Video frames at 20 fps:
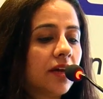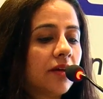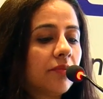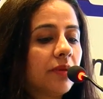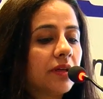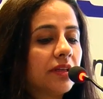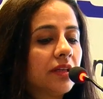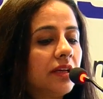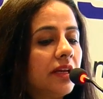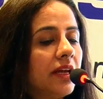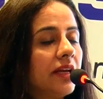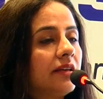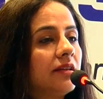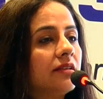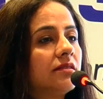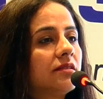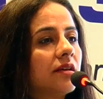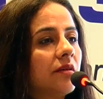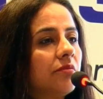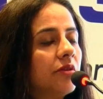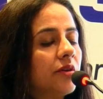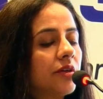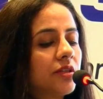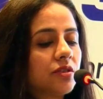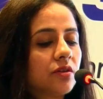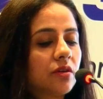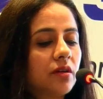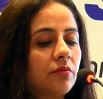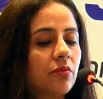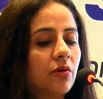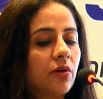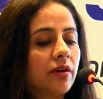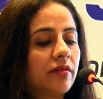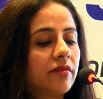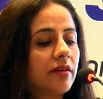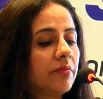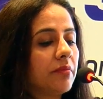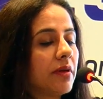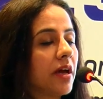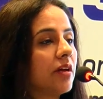but the latest WHO
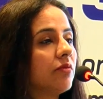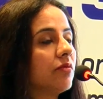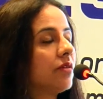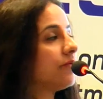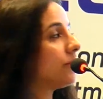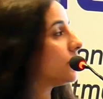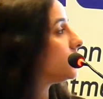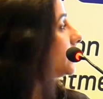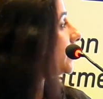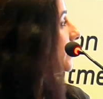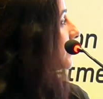laboratory manual for the